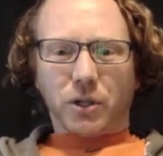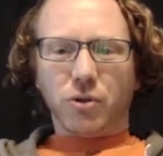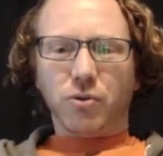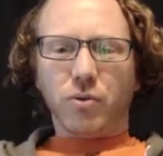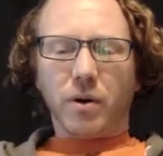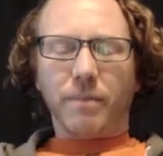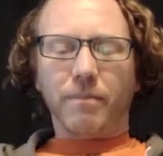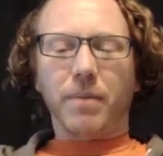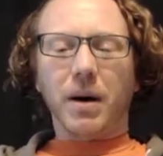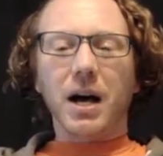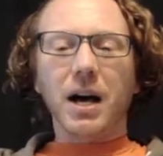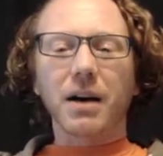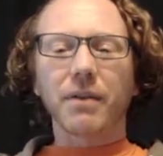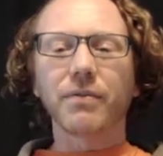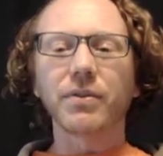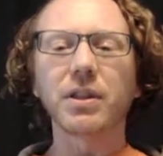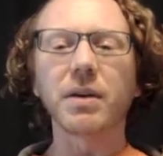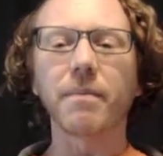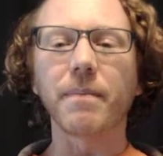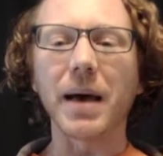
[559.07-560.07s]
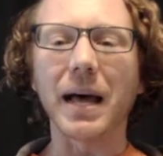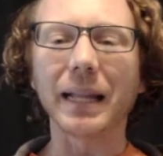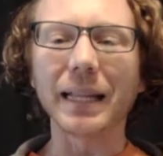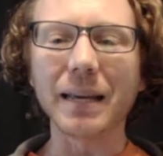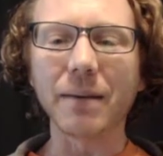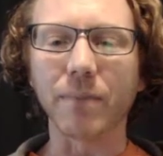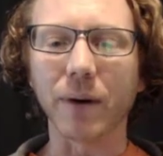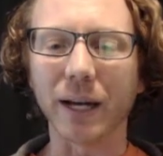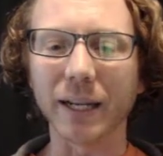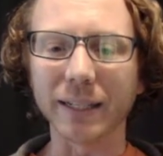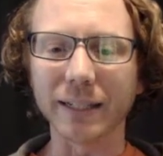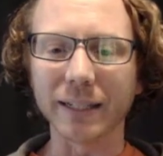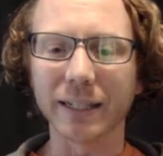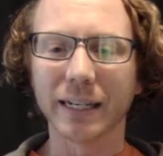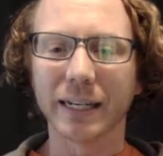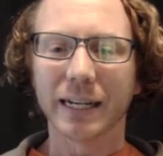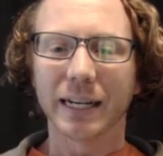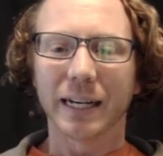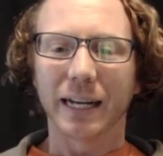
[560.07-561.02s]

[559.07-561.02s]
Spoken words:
to above the belly button.